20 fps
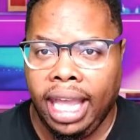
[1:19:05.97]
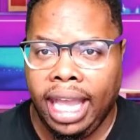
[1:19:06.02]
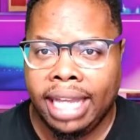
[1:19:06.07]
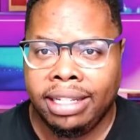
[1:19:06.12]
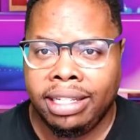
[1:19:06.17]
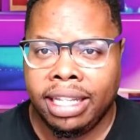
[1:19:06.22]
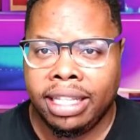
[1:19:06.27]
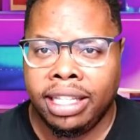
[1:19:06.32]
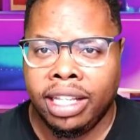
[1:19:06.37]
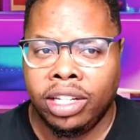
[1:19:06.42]
And
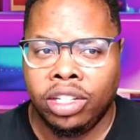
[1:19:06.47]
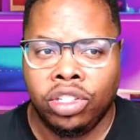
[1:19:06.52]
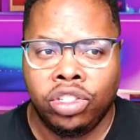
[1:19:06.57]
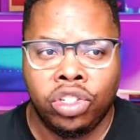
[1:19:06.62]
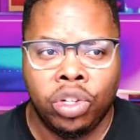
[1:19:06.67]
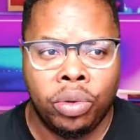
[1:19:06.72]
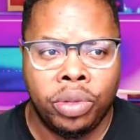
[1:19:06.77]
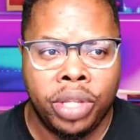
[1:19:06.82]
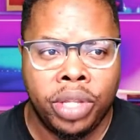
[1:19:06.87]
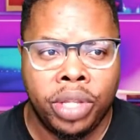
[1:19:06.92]
so then
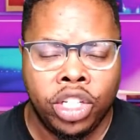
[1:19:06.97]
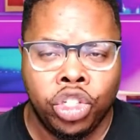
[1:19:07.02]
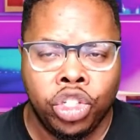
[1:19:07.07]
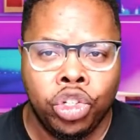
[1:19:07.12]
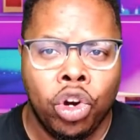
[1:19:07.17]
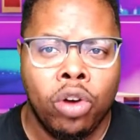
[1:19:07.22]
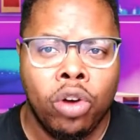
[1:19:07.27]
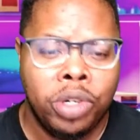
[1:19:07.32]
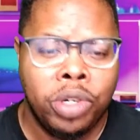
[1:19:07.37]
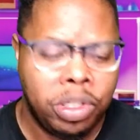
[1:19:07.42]
so then
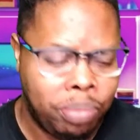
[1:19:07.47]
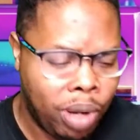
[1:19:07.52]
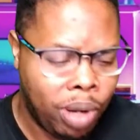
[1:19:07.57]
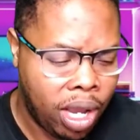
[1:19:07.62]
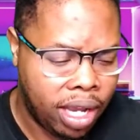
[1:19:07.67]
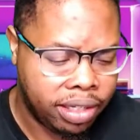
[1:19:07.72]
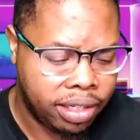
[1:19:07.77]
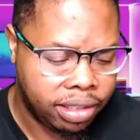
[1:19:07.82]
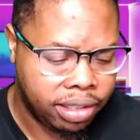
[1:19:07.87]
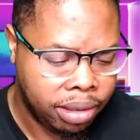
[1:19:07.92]
your
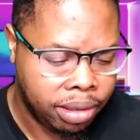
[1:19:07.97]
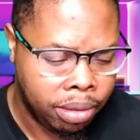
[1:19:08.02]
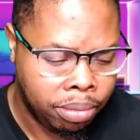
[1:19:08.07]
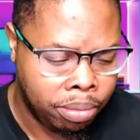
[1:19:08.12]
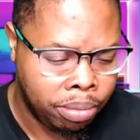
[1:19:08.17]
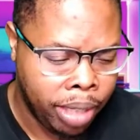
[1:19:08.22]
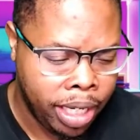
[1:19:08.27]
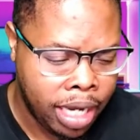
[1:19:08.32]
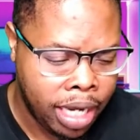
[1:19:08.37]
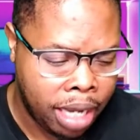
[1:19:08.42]
response
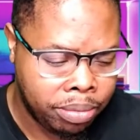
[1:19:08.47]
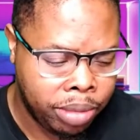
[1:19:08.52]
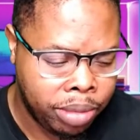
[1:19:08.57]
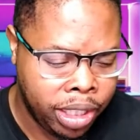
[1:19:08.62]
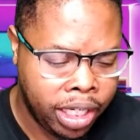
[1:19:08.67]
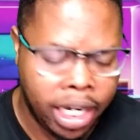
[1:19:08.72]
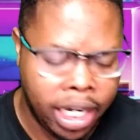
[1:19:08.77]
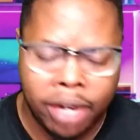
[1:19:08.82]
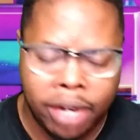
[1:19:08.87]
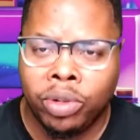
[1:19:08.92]
may not
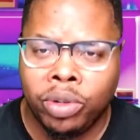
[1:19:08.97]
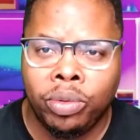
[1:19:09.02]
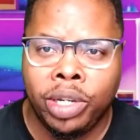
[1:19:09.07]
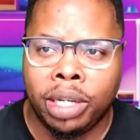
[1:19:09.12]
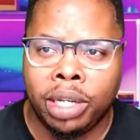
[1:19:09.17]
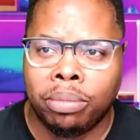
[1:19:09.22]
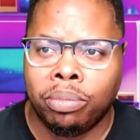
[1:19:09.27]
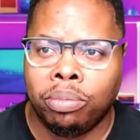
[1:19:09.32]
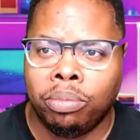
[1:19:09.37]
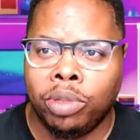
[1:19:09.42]
be every week.